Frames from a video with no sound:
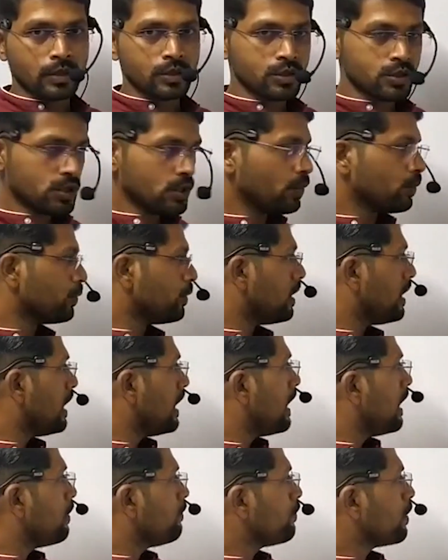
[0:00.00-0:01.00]
So
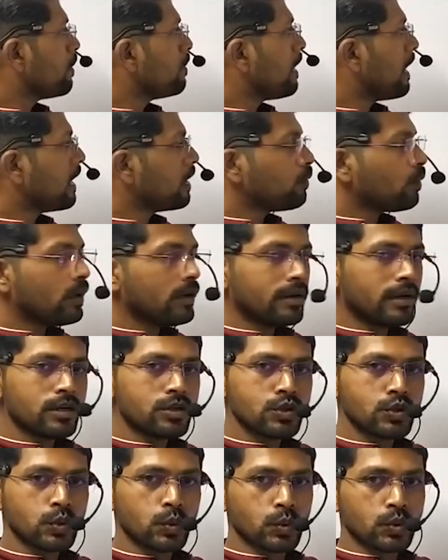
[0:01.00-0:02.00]
from
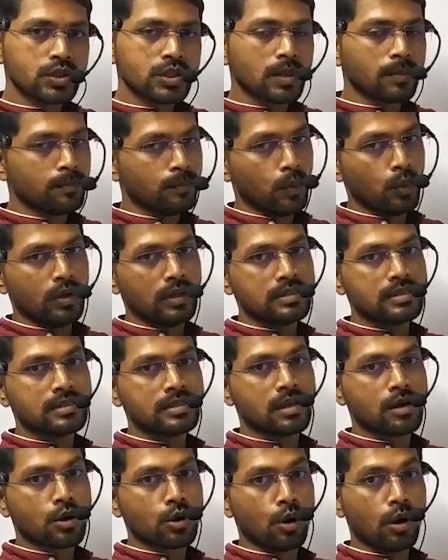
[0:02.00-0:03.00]
unwanted source, pollens
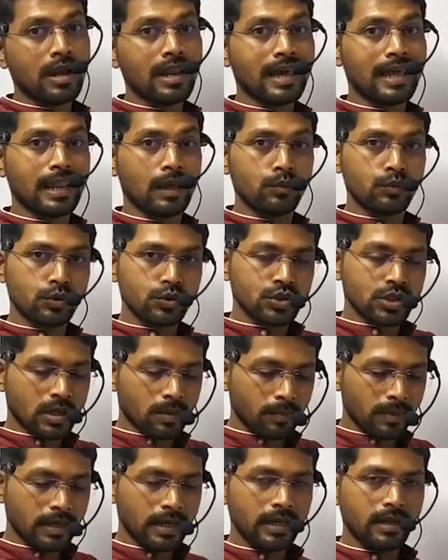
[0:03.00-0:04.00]
are not allowed to
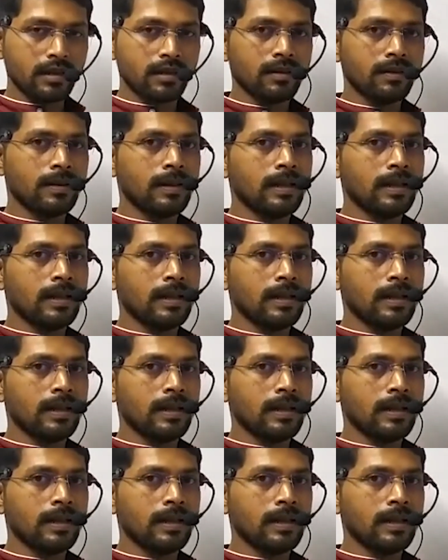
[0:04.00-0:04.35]
germinate.